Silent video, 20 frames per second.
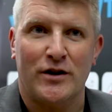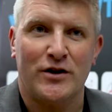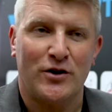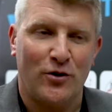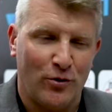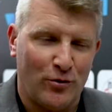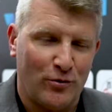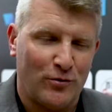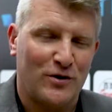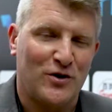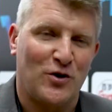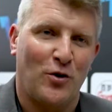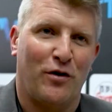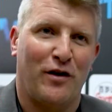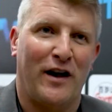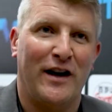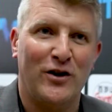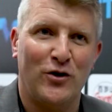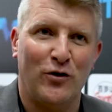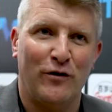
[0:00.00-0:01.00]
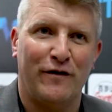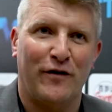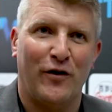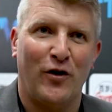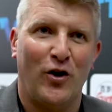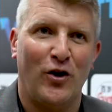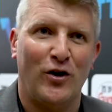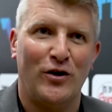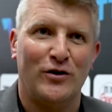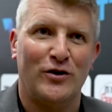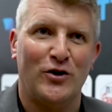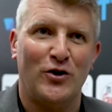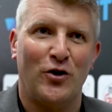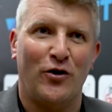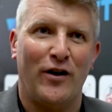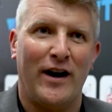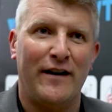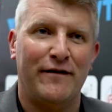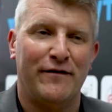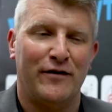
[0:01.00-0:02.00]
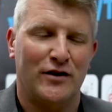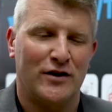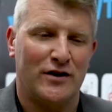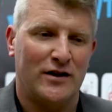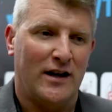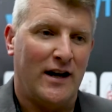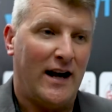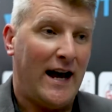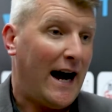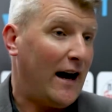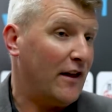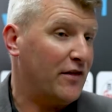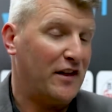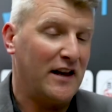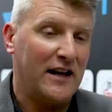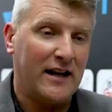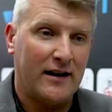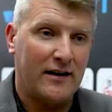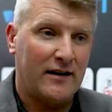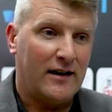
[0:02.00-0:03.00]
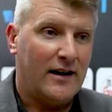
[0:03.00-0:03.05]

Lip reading: So thank you for all your efforts. I think